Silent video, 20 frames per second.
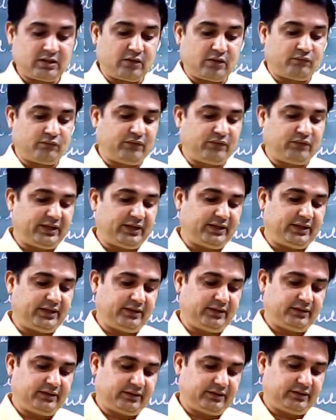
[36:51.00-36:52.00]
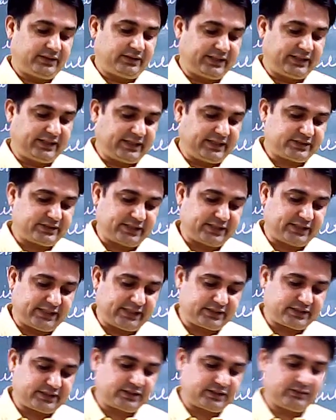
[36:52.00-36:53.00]
we heat
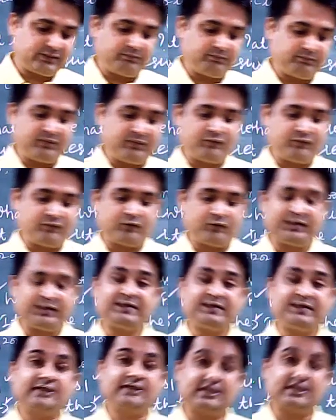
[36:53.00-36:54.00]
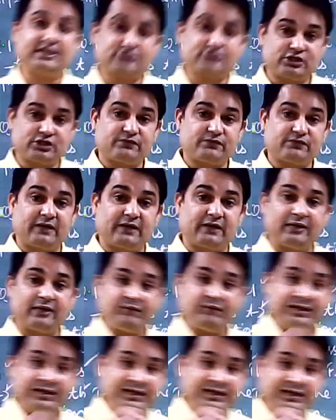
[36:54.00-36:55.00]
it before it catches fire.
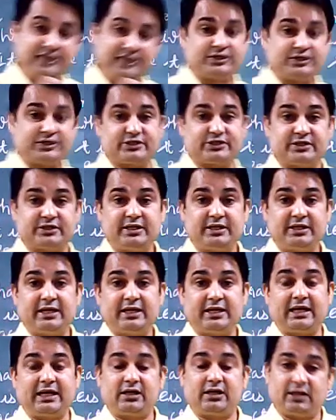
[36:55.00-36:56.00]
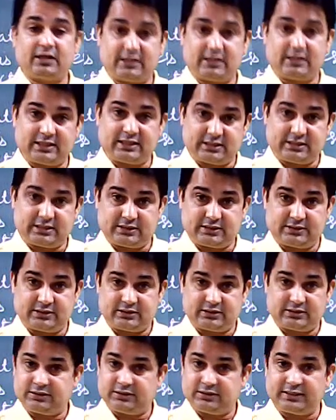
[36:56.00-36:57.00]
We heat it, and
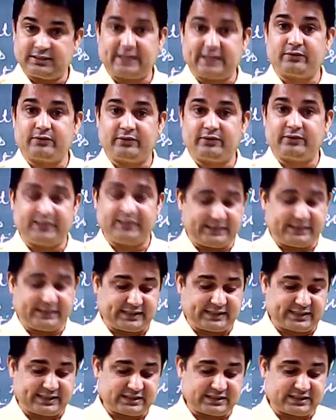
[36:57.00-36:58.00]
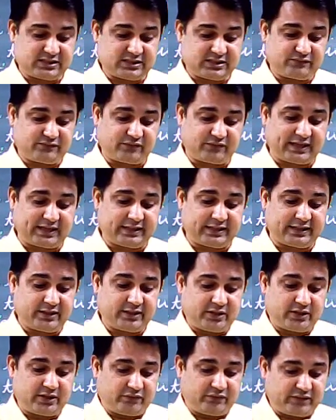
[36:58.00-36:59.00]
then only it catches
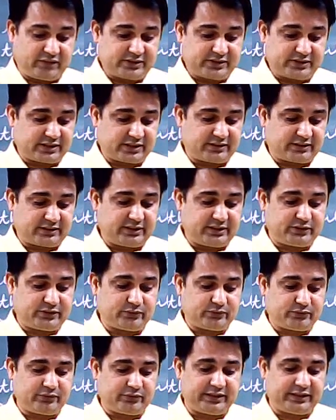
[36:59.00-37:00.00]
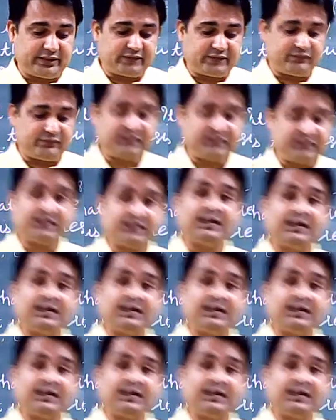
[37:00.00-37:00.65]
fire. We generally do it with a